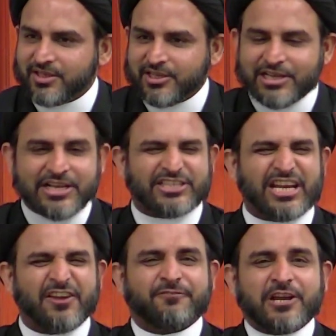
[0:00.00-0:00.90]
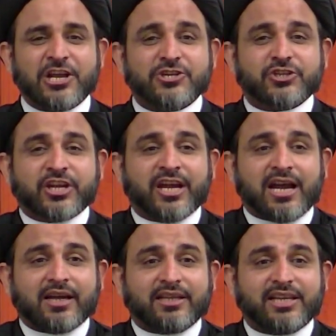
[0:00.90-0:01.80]
He said, if Ishq
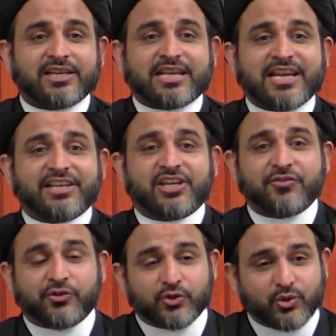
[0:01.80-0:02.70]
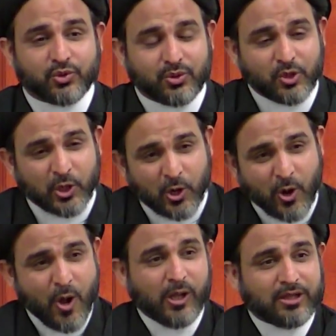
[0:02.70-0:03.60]
Ali can give you
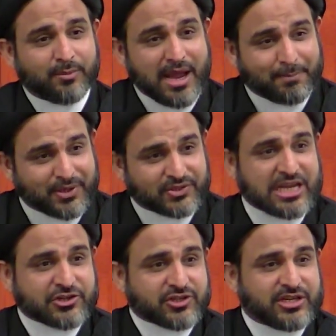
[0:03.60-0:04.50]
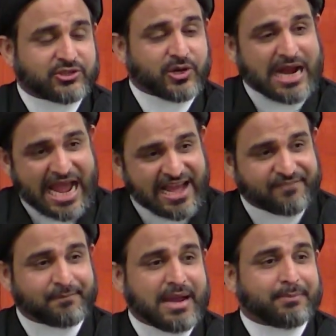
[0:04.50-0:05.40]
all my possessions or half
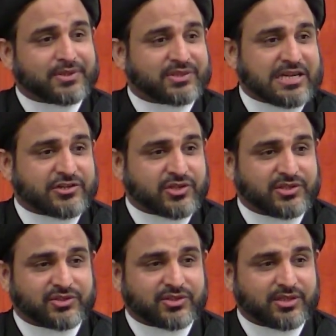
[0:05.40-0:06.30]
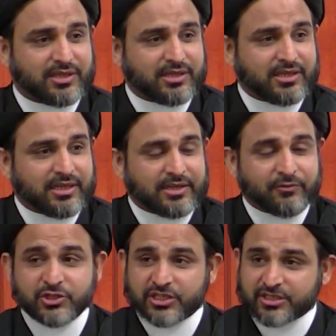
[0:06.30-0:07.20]
my possessions,
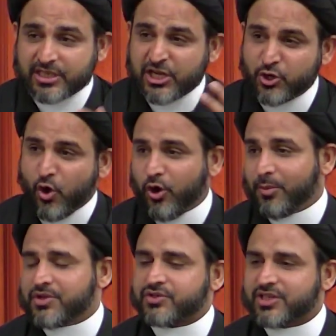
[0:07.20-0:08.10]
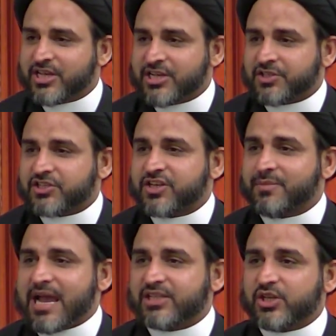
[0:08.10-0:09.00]
which is enormous, just
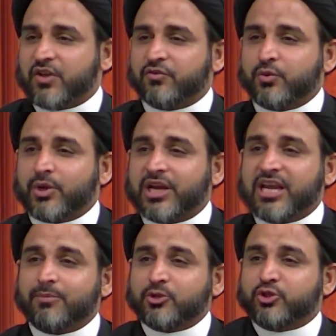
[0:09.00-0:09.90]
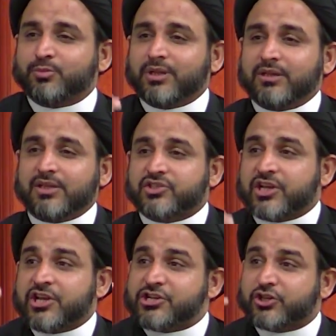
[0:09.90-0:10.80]
imagine if you were able to build this
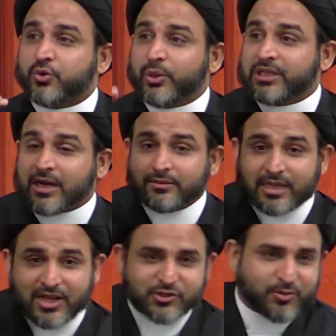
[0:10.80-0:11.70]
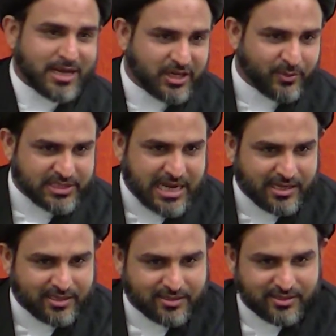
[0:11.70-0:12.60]
Ishq with Allah subhanahu wa
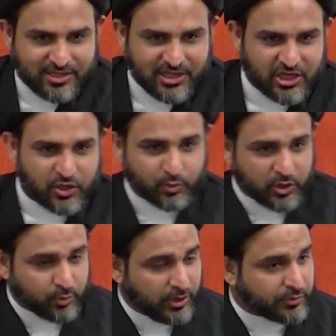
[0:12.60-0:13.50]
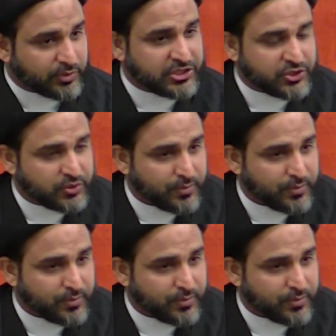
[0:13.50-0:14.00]
ta'ala. What will reach you?